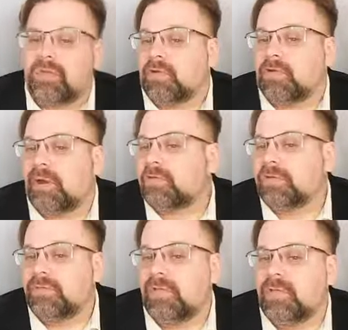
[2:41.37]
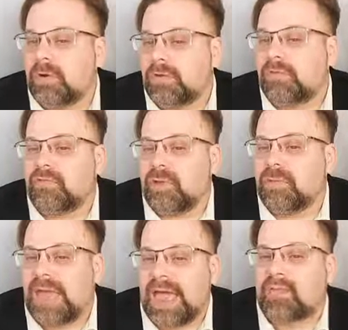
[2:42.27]
destruction of the Nord Stream
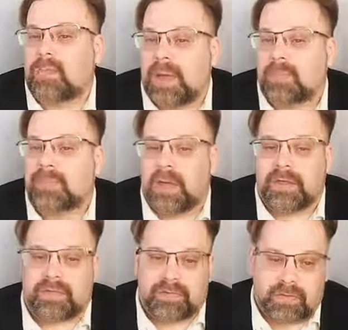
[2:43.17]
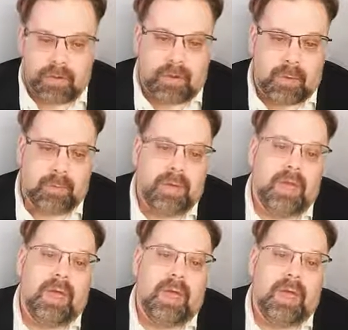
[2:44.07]
gas pipelines to Europe